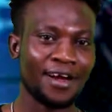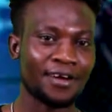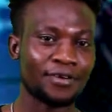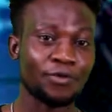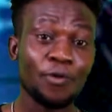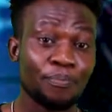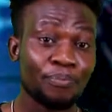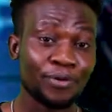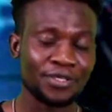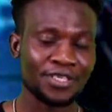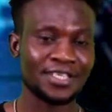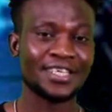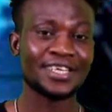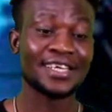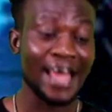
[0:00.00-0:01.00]

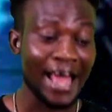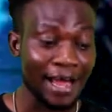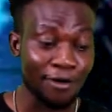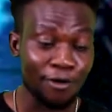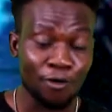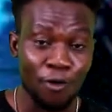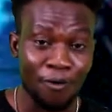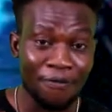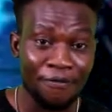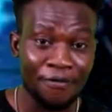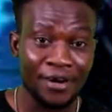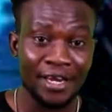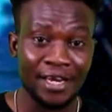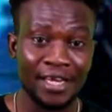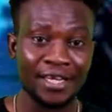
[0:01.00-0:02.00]
Nobody, the guy come
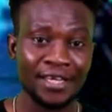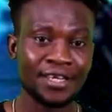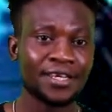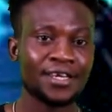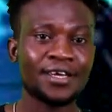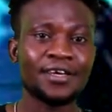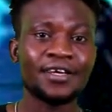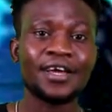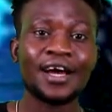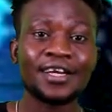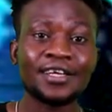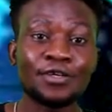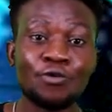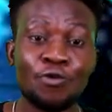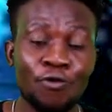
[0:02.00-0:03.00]
freely,
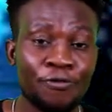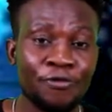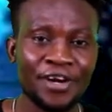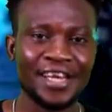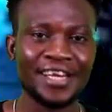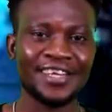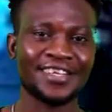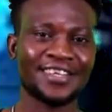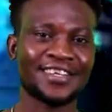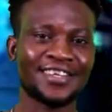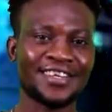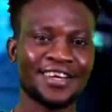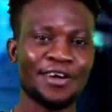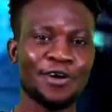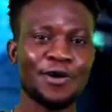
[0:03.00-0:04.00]
and he go freely.
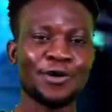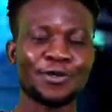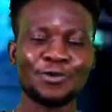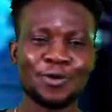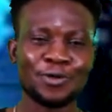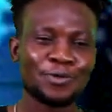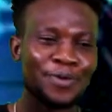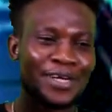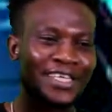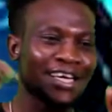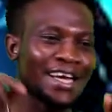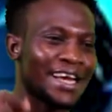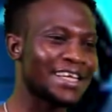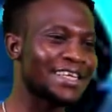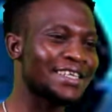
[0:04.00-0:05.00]
So
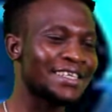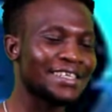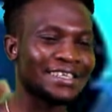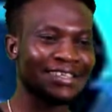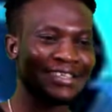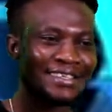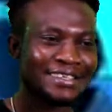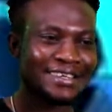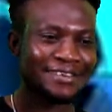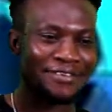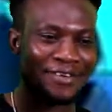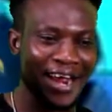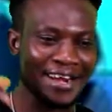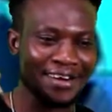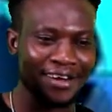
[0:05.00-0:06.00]
automatically,
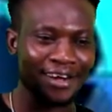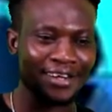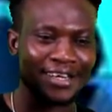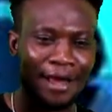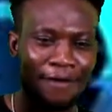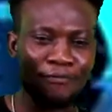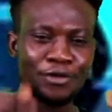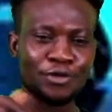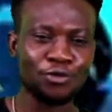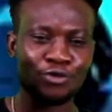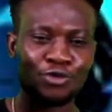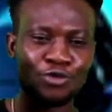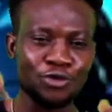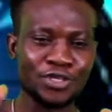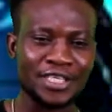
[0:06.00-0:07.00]
right now, that video
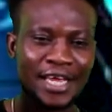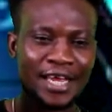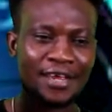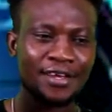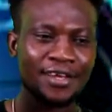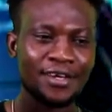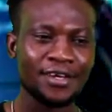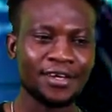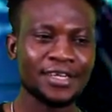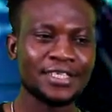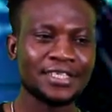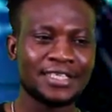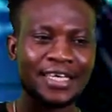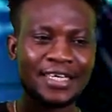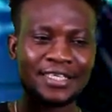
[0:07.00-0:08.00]
show say,
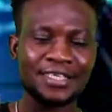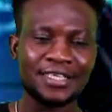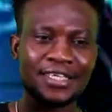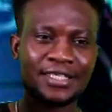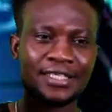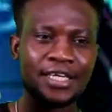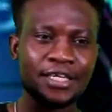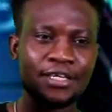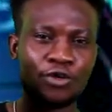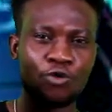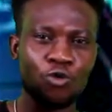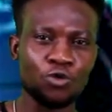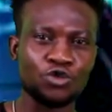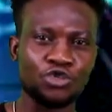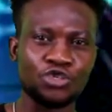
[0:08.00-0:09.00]
things still did the
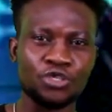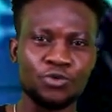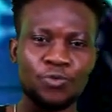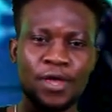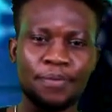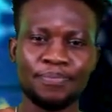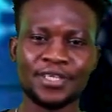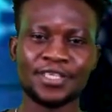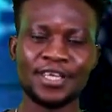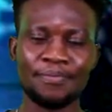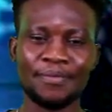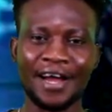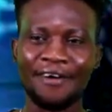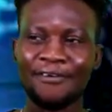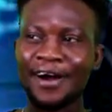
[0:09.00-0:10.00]
country, we be saying
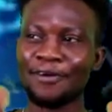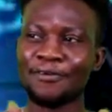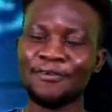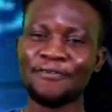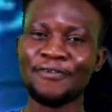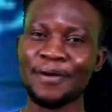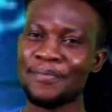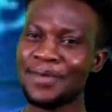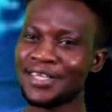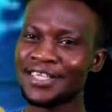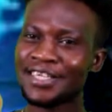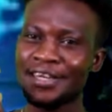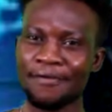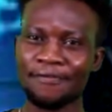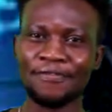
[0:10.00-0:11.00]
that our government
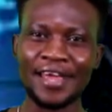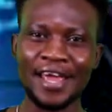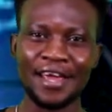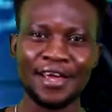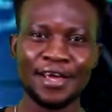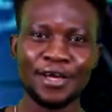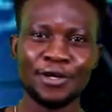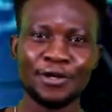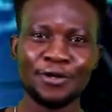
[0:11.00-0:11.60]
still the fear.